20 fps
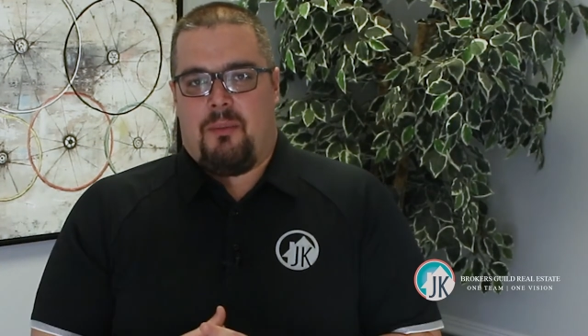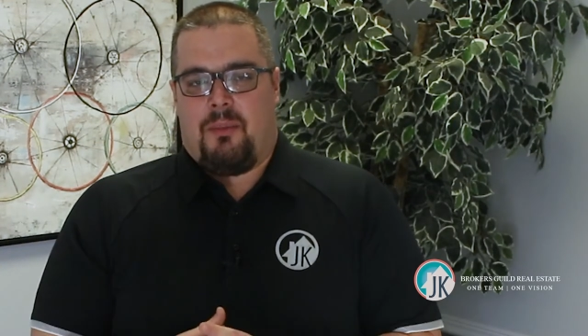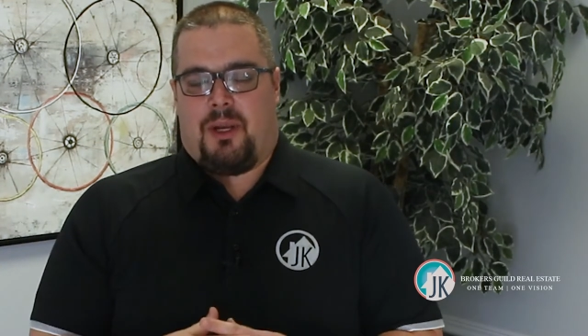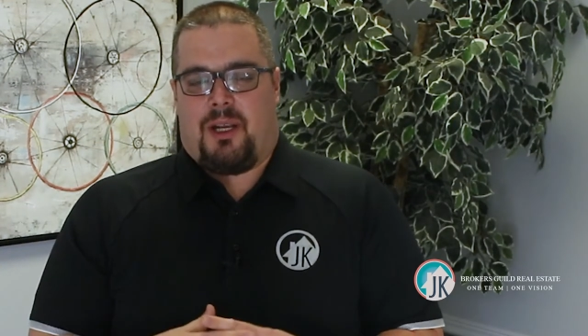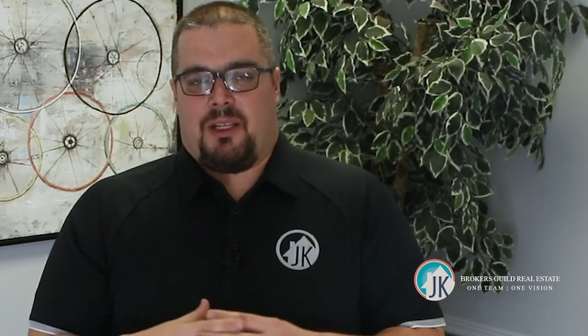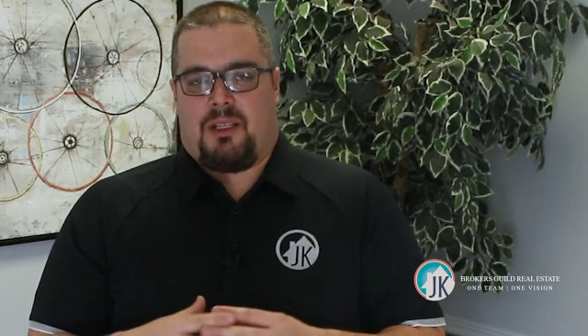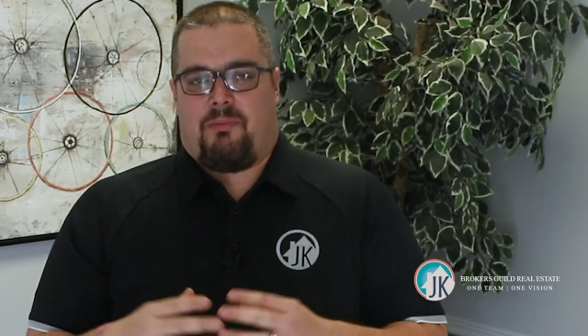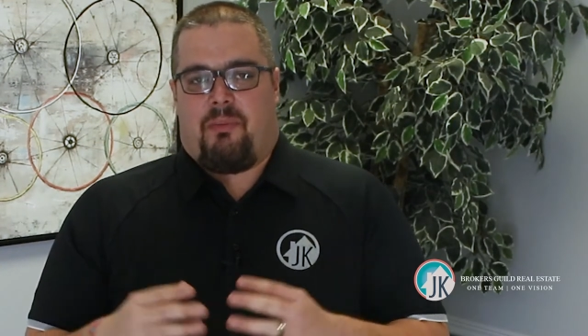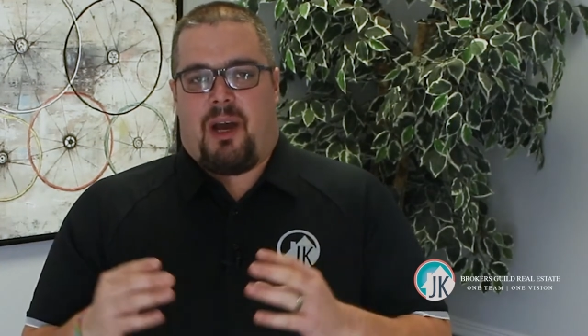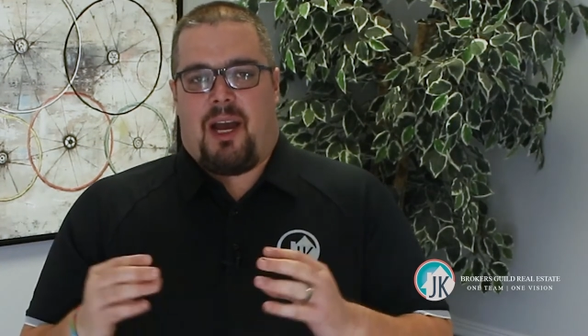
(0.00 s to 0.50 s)

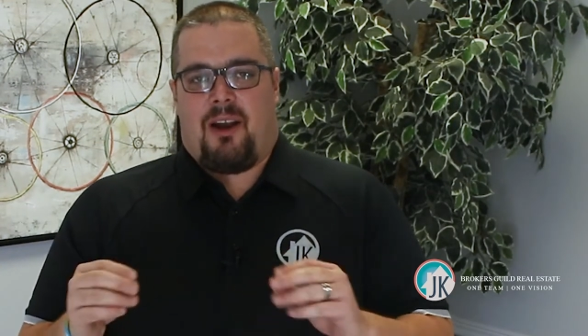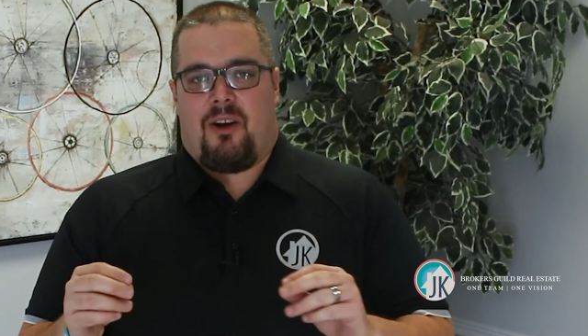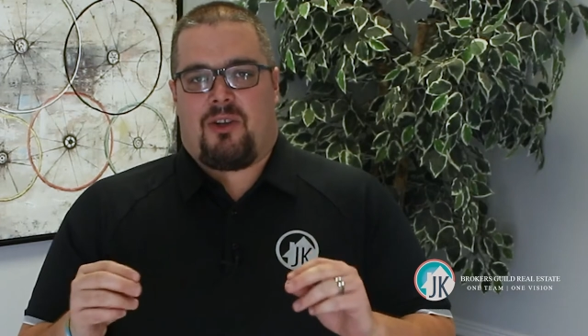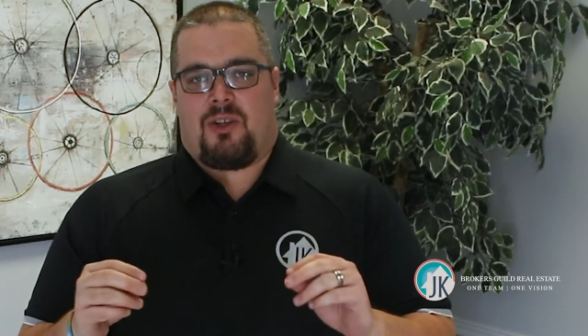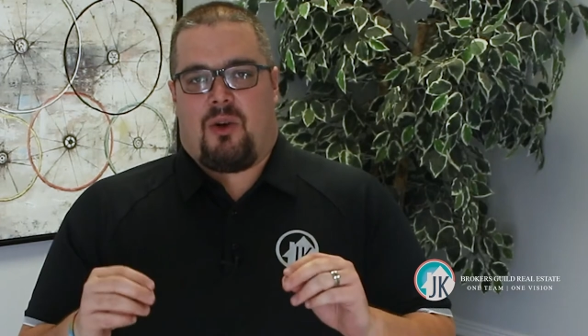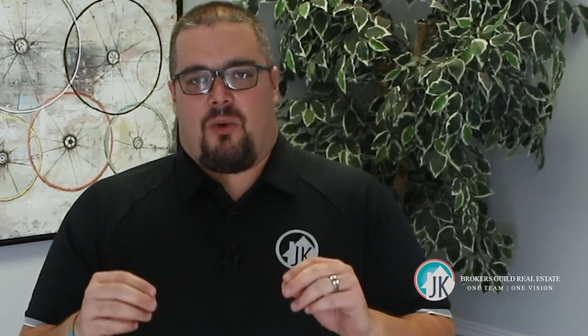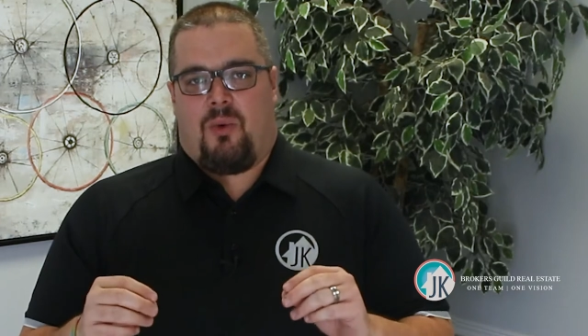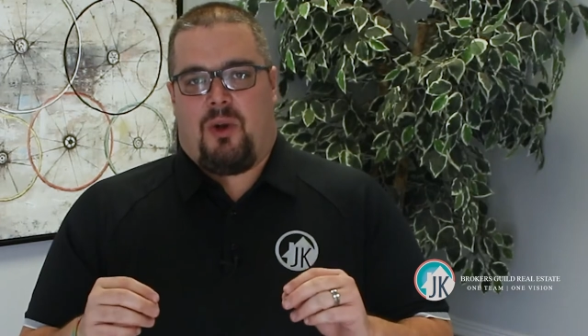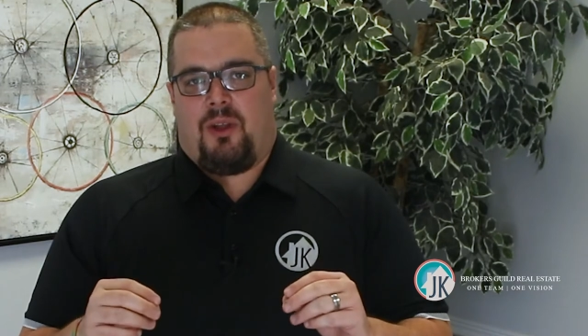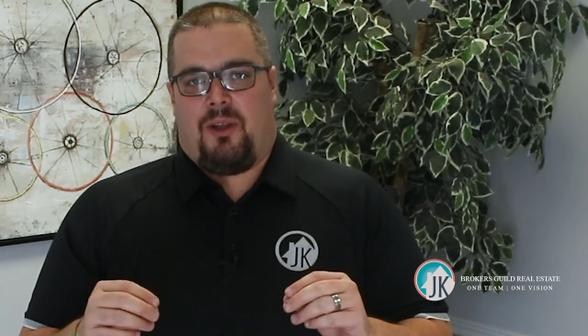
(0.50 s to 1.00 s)
because
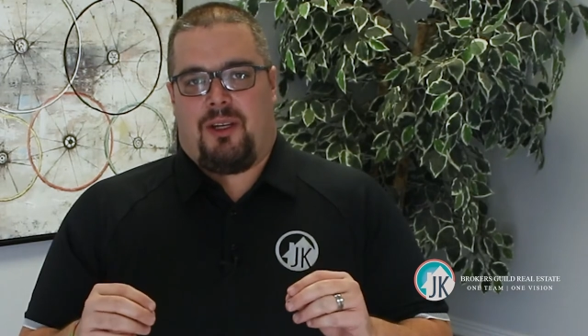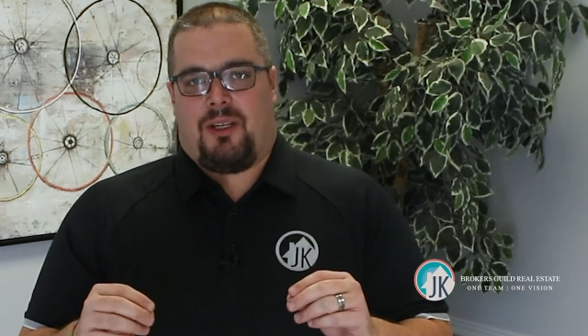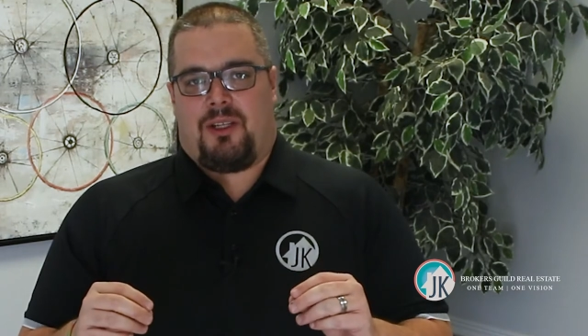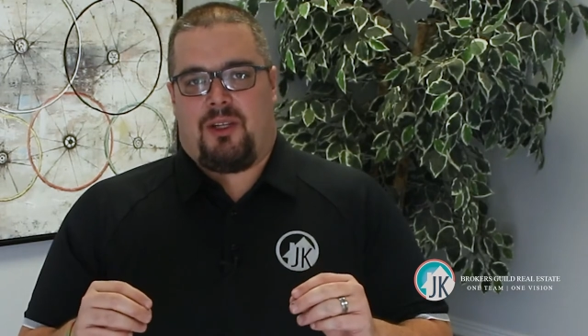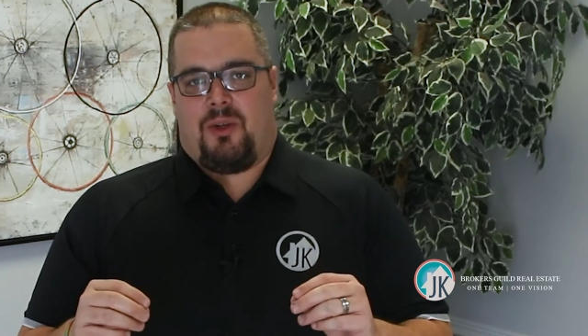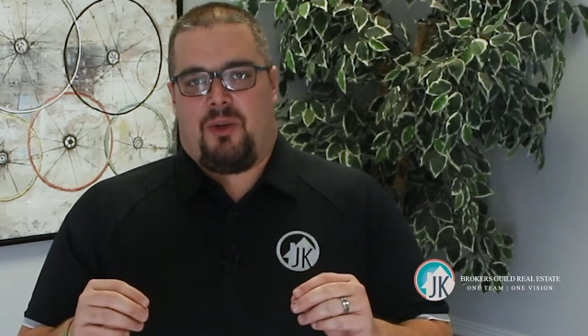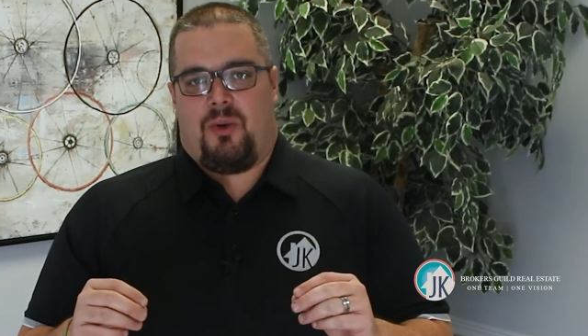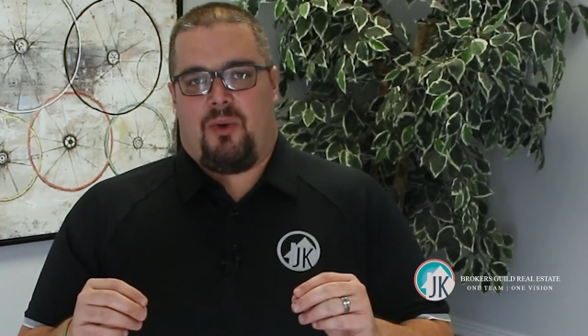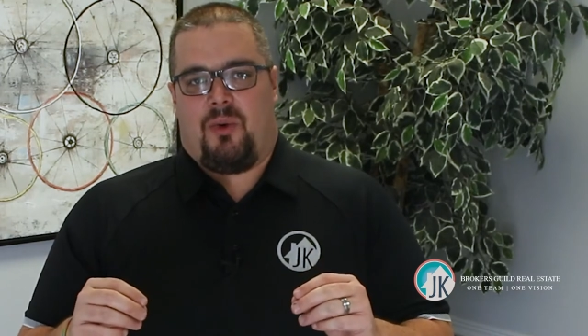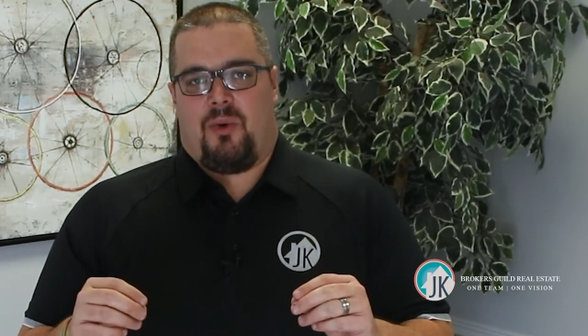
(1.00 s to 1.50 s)
buyers are willing
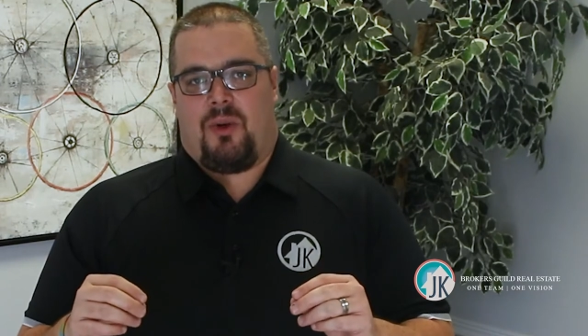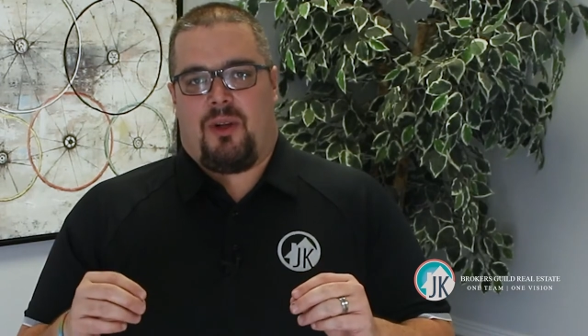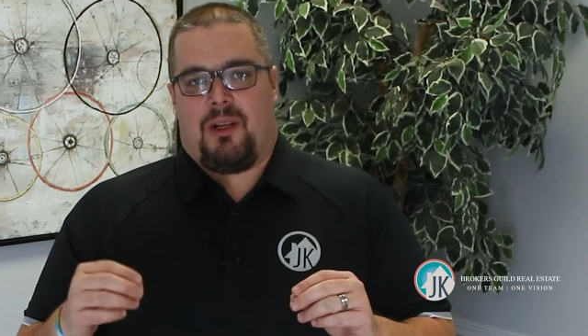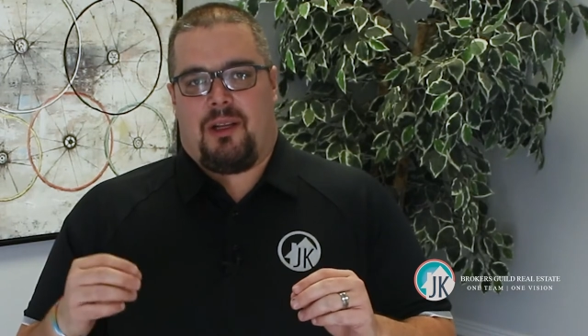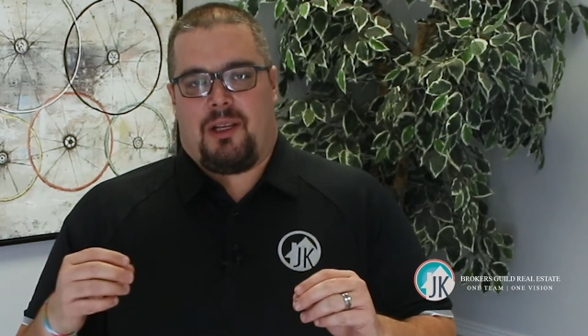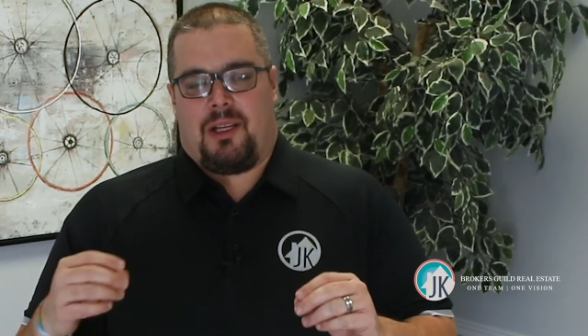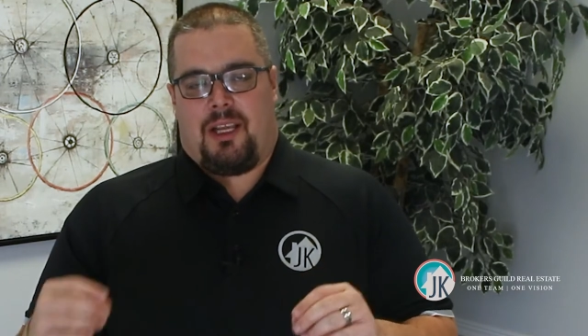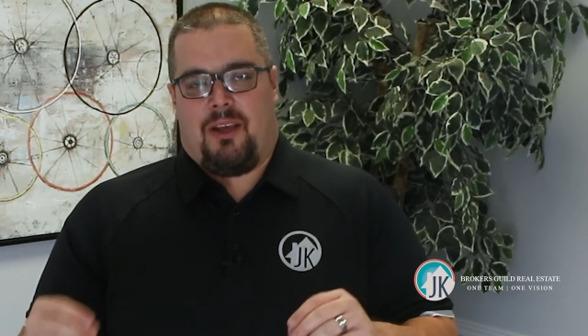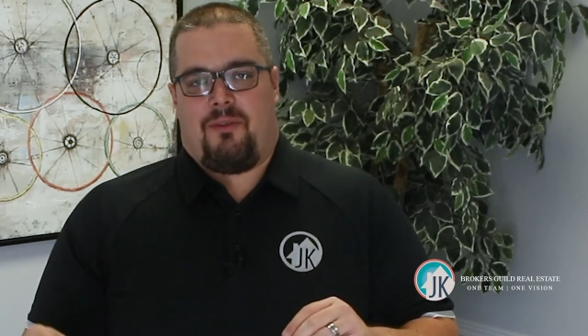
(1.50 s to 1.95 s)
to